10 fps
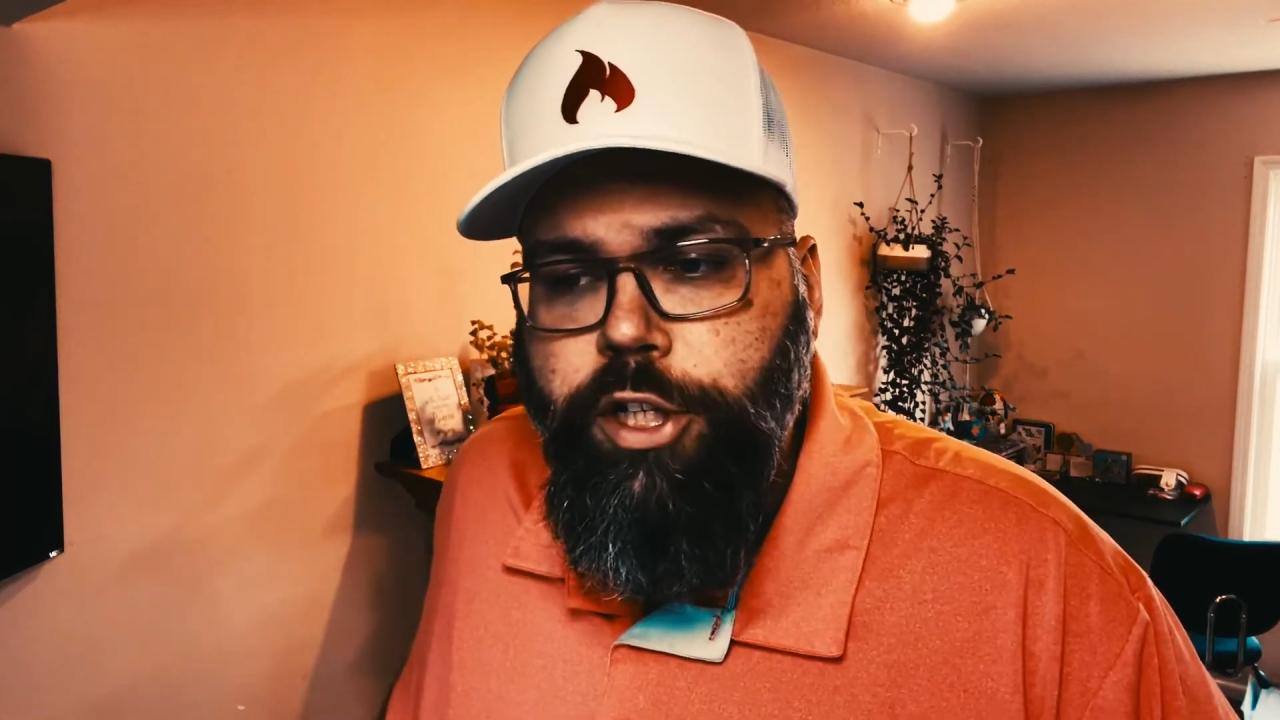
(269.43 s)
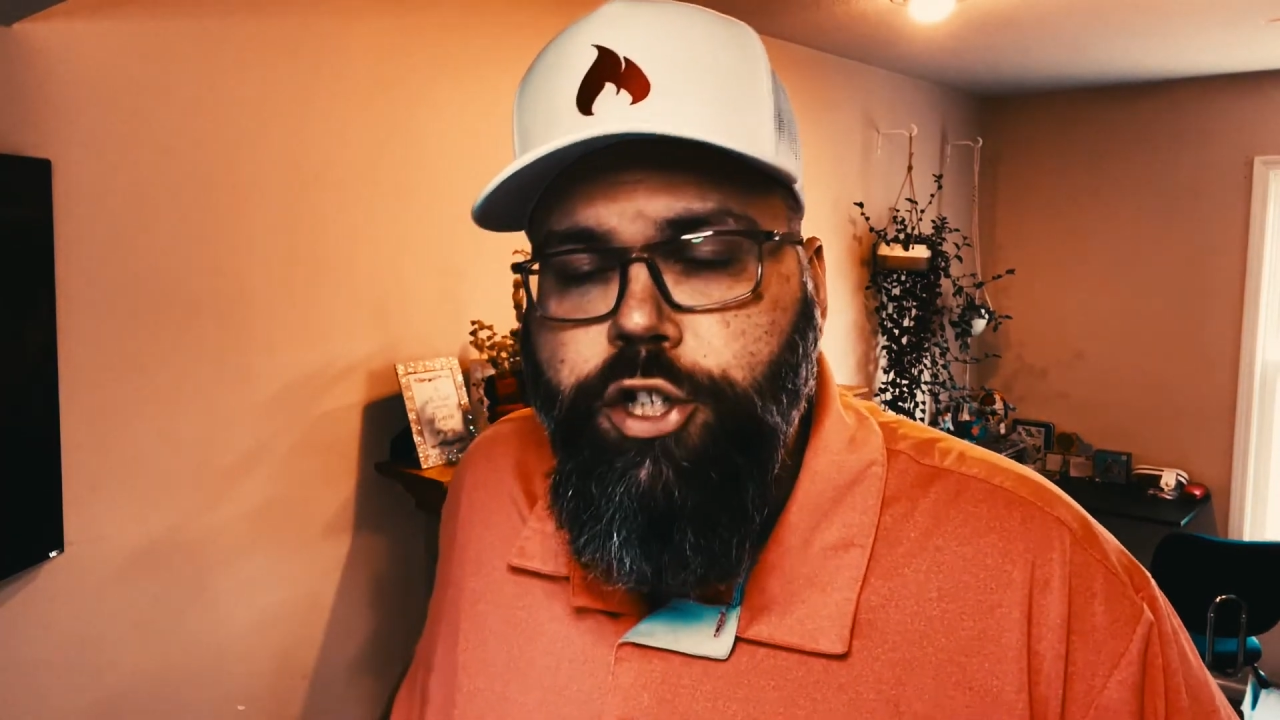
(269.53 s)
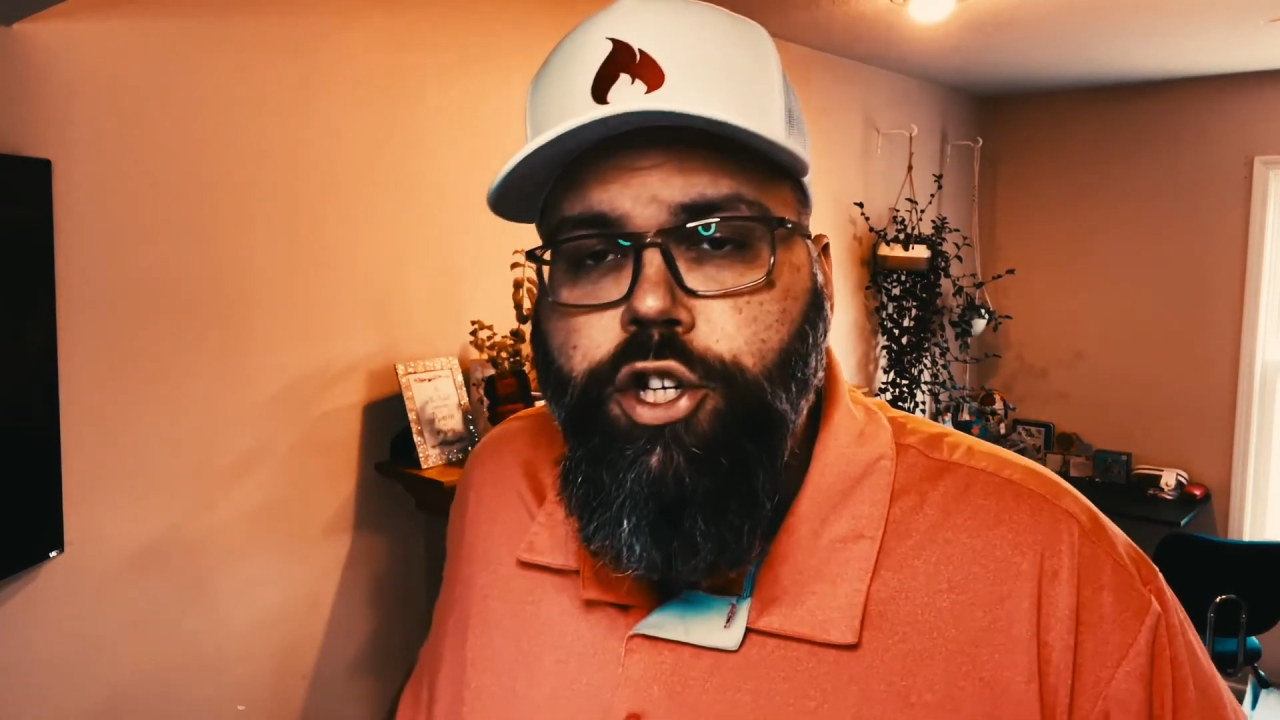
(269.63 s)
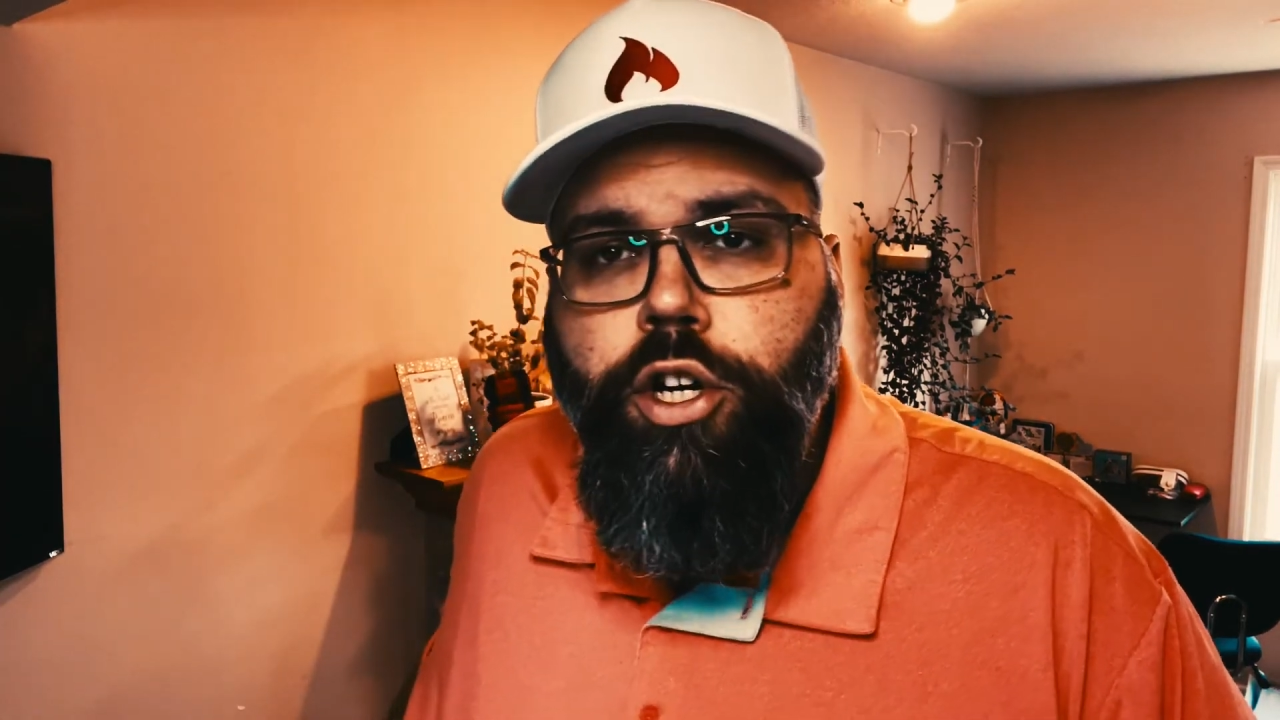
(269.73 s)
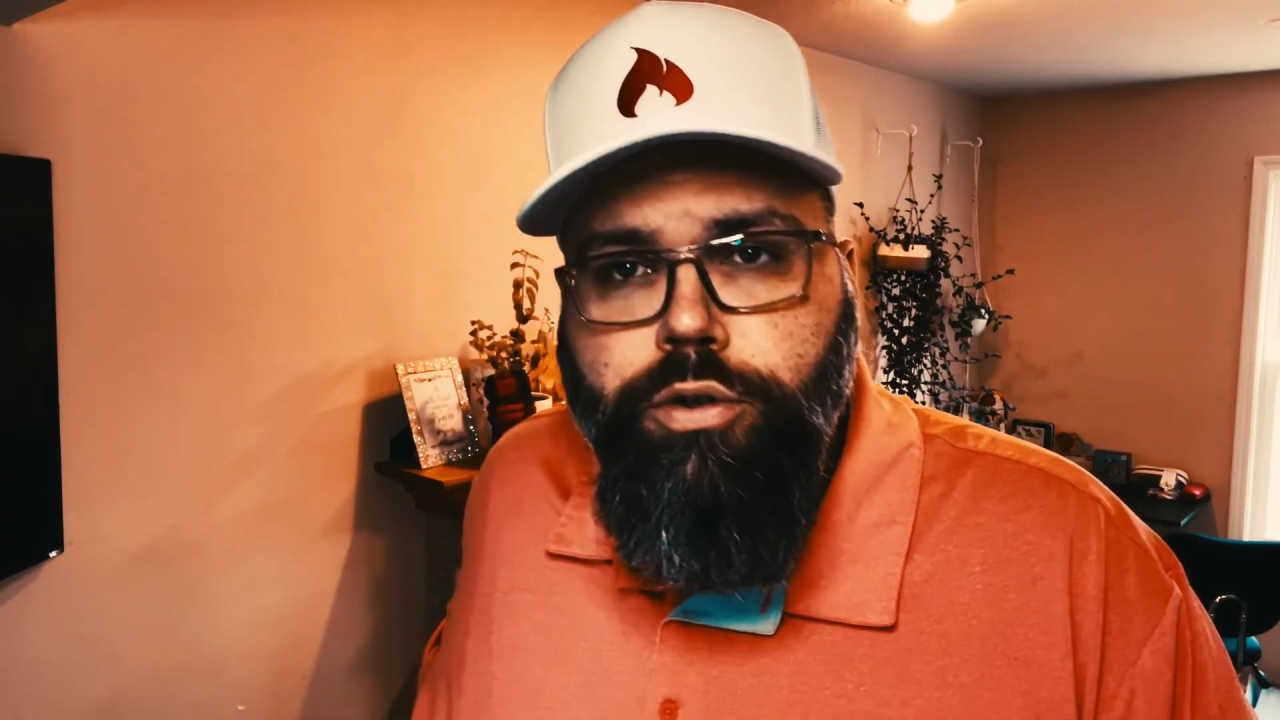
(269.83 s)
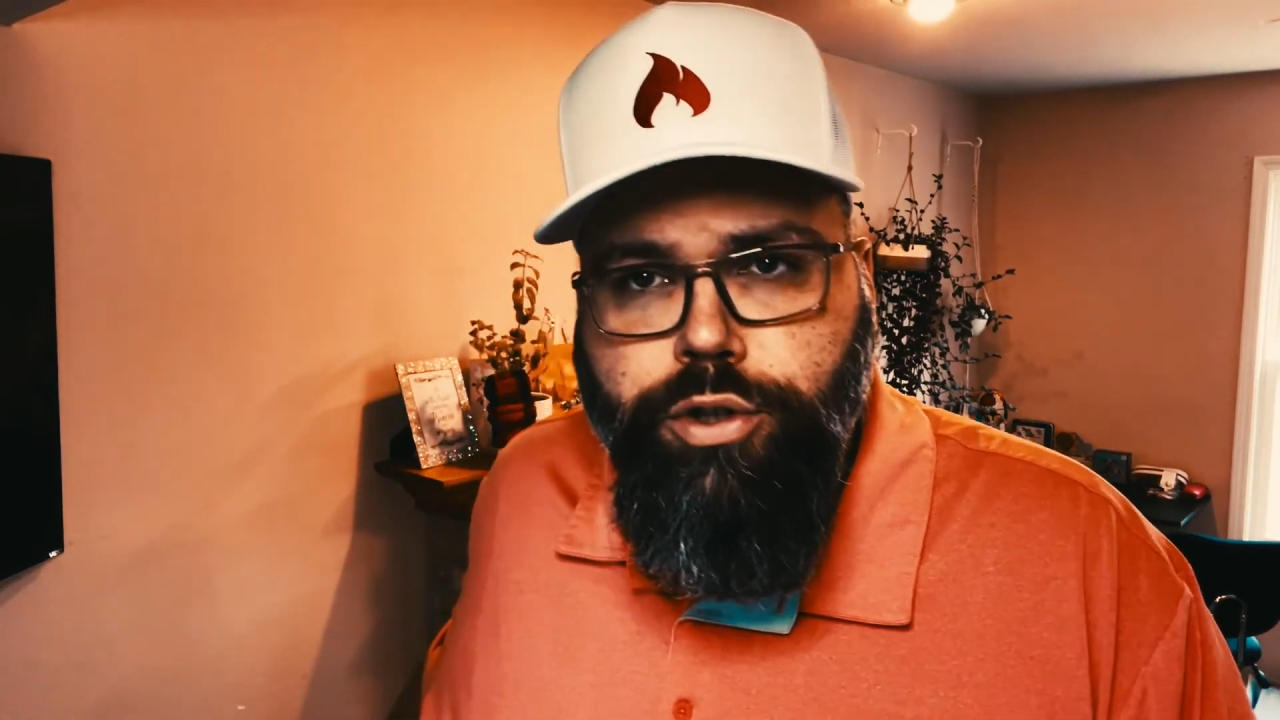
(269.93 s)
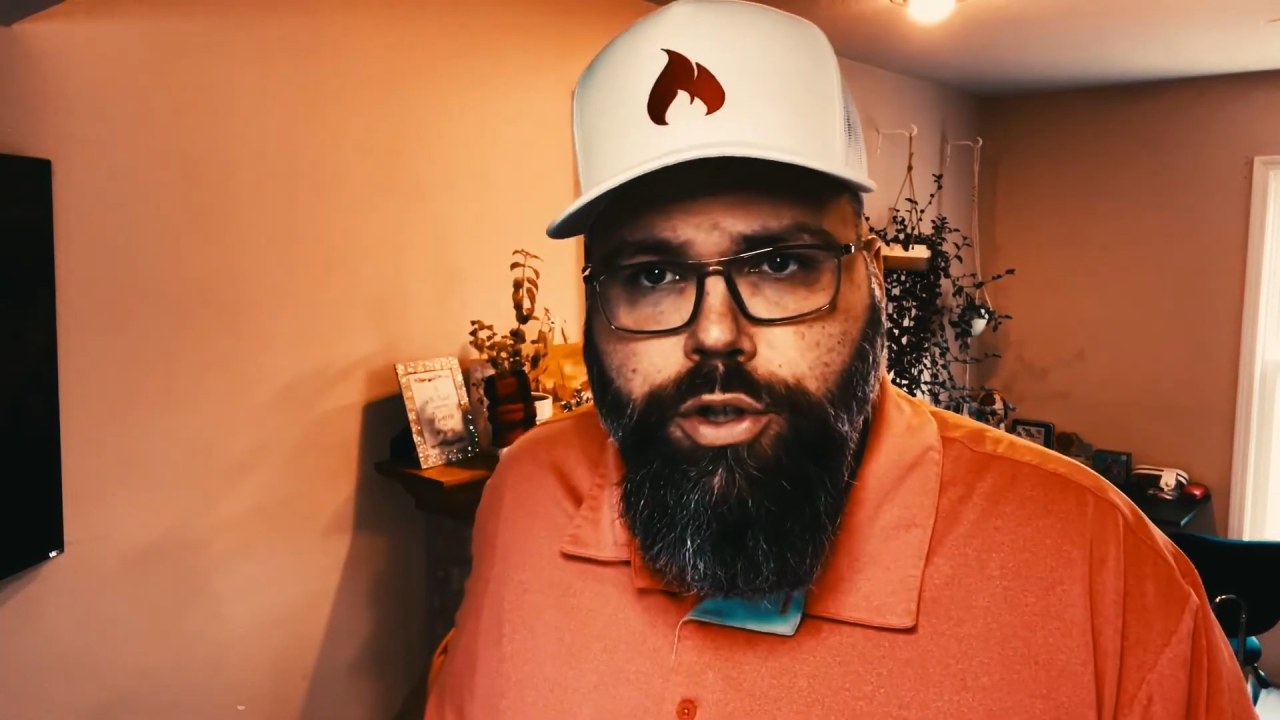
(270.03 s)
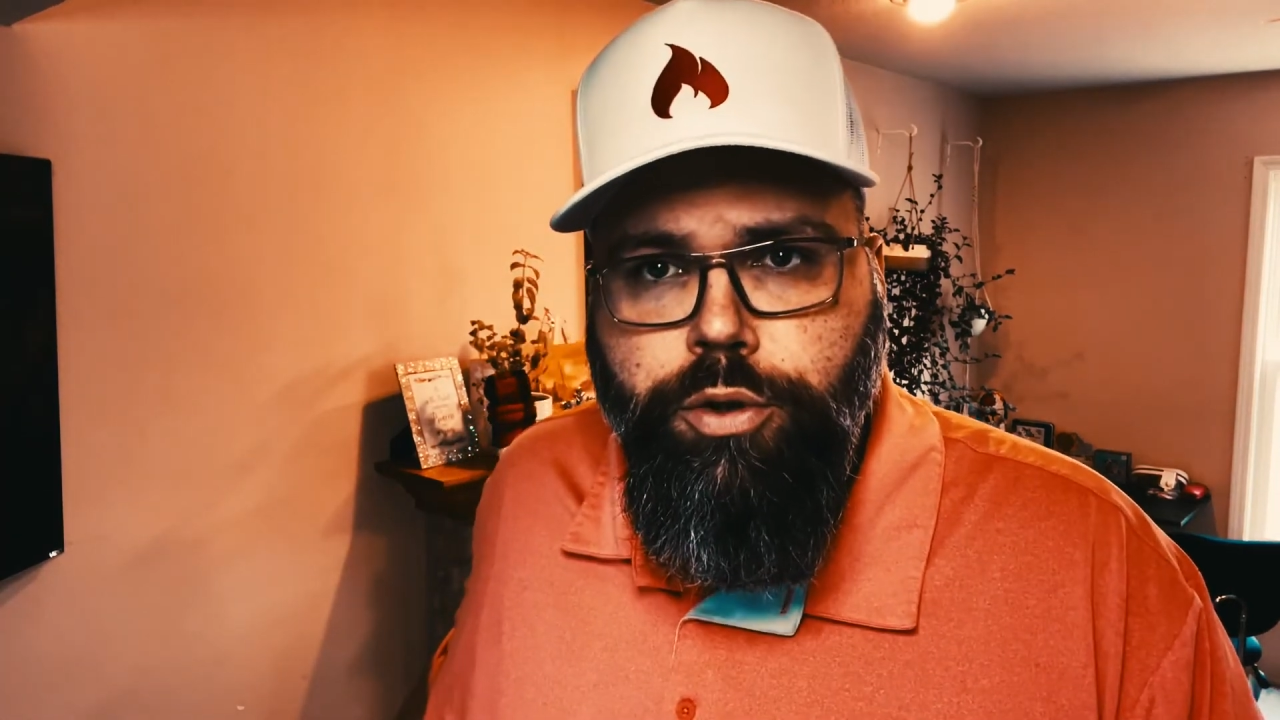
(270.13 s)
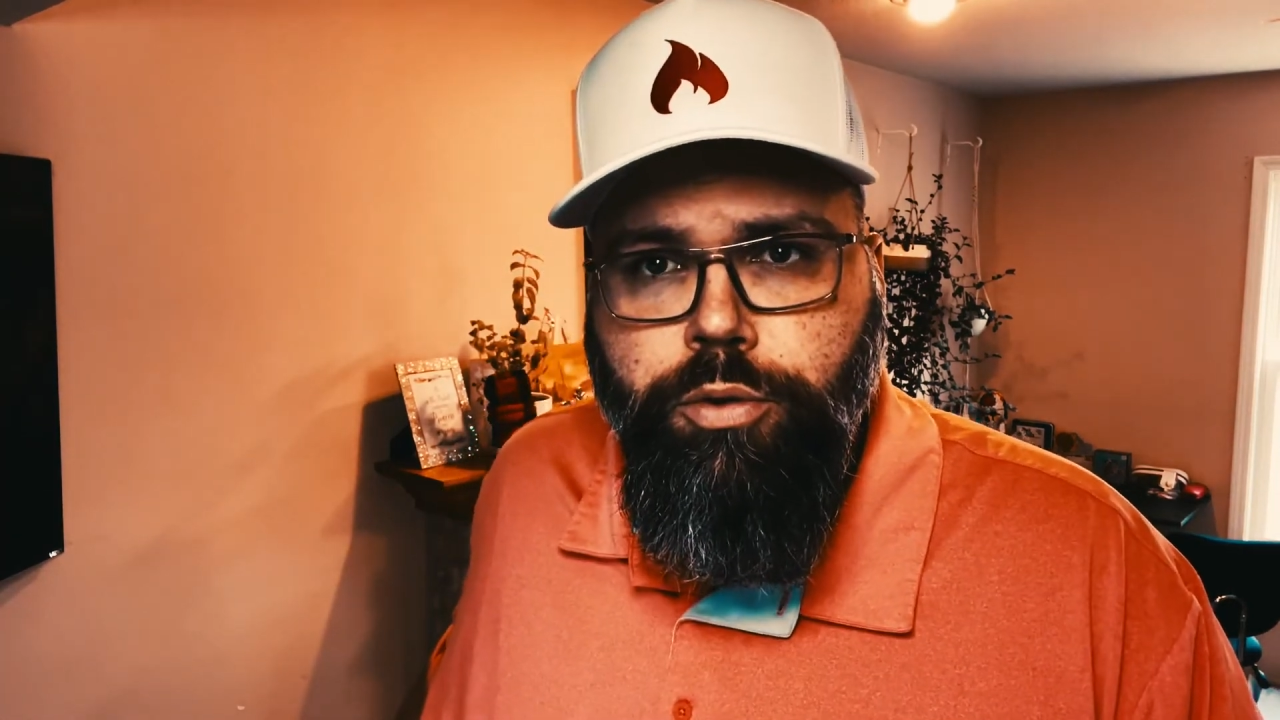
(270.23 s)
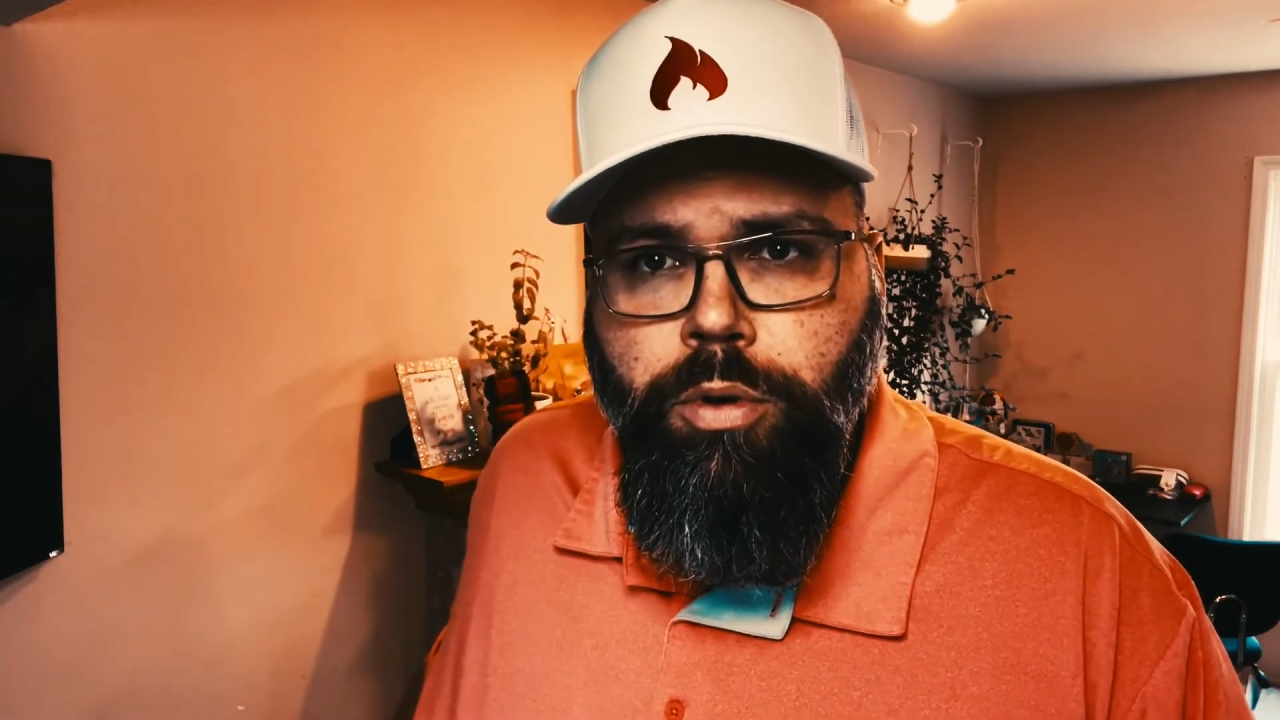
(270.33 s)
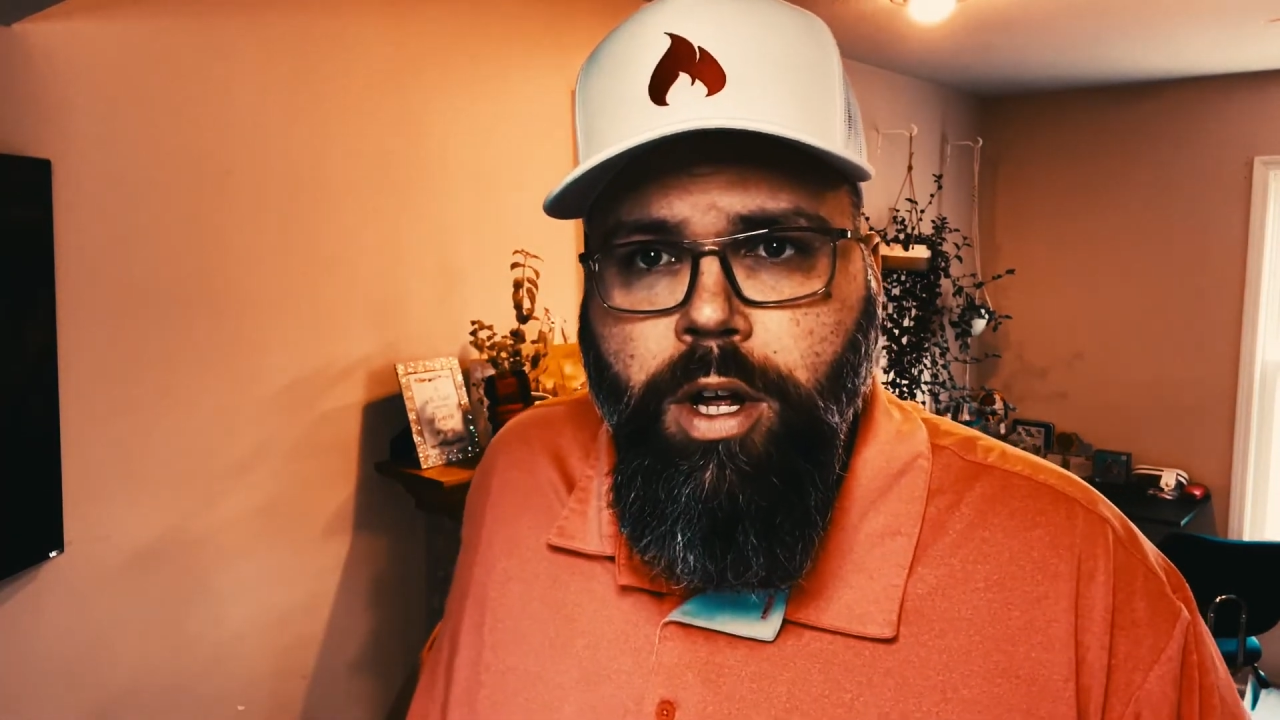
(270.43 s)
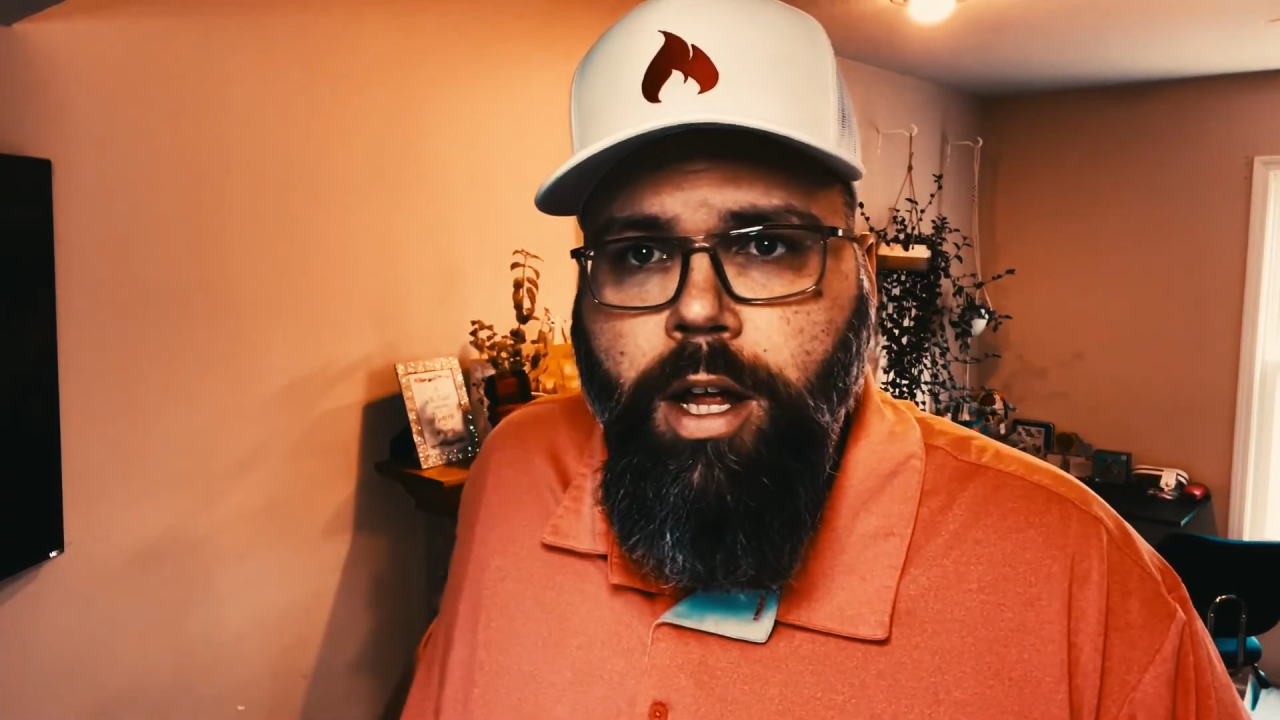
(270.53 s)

shows you